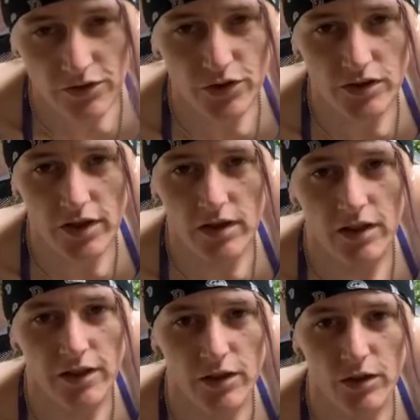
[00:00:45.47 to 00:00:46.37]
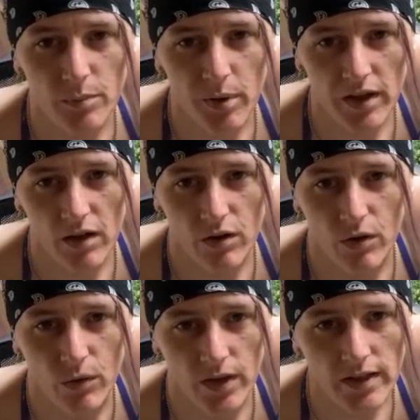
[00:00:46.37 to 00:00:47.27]
you say, aren't you going to pick out
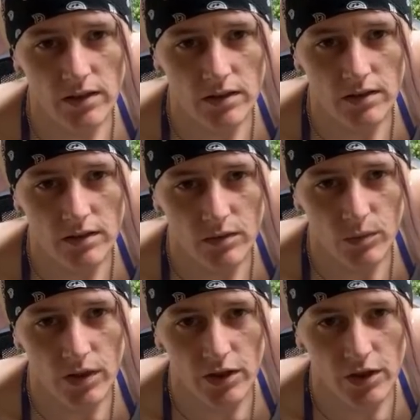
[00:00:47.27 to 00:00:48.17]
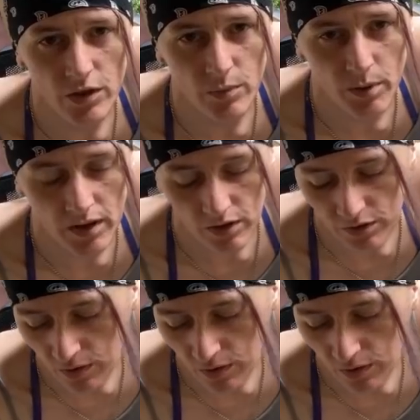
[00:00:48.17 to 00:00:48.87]
koi? When are you going to pick out your